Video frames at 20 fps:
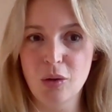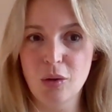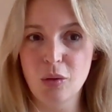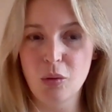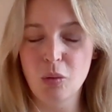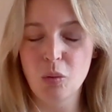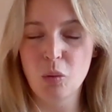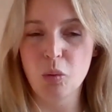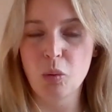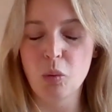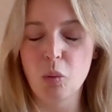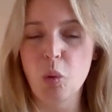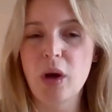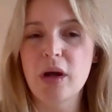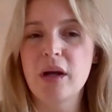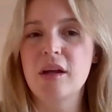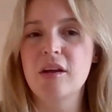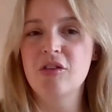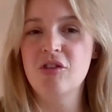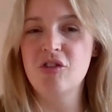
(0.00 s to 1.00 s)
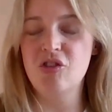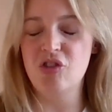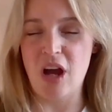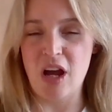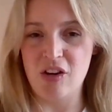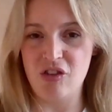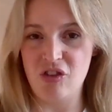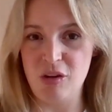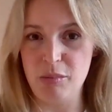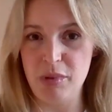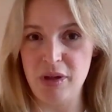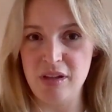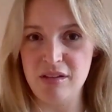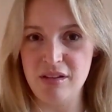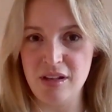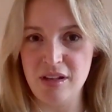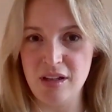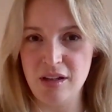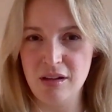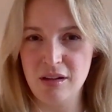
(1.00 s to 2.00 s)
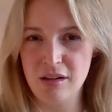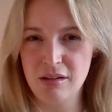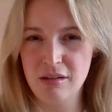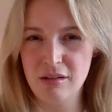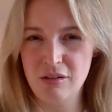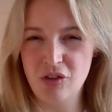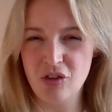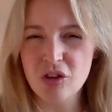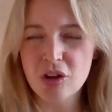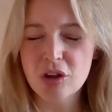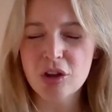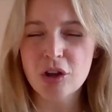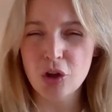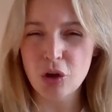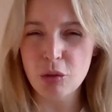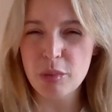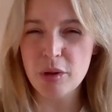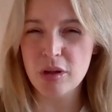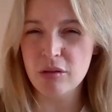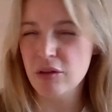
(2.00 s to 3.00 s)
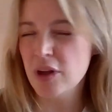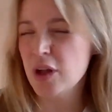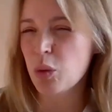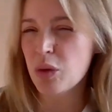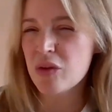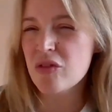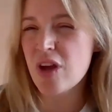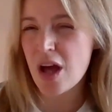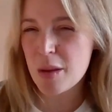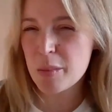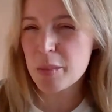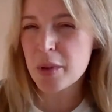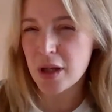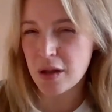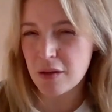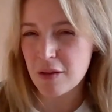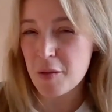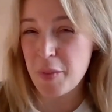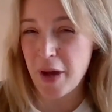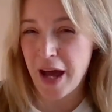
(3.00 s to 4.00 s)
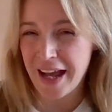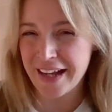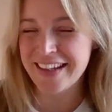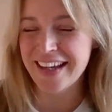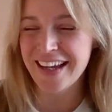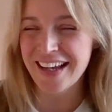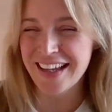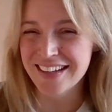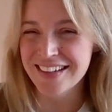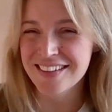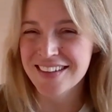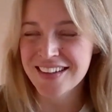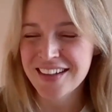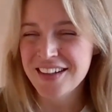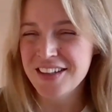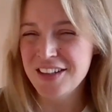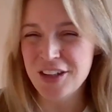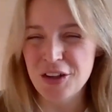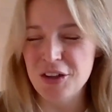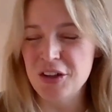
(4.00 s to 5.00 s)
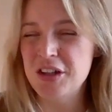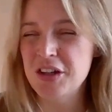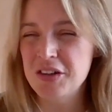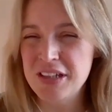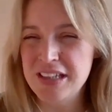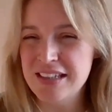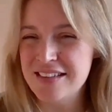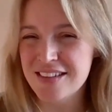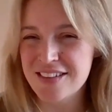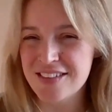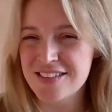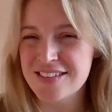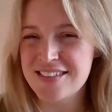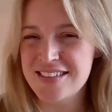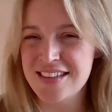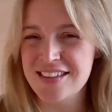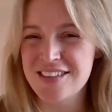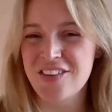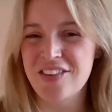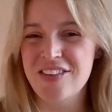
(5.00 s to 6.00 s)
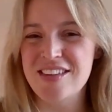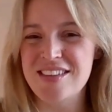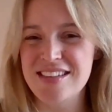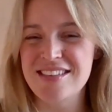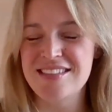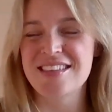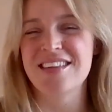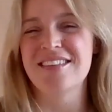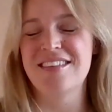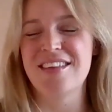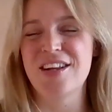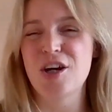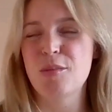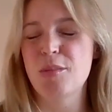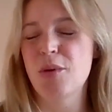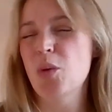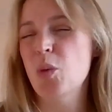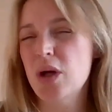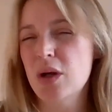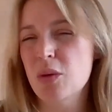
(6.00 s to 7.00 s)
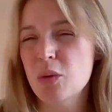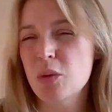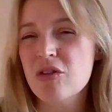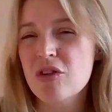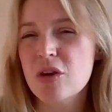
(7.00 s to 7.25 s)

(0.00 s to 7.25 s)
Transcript: is ChatGPT. Just a little bit of like what's happening in the back end. You don't need to understand all the details there, but what's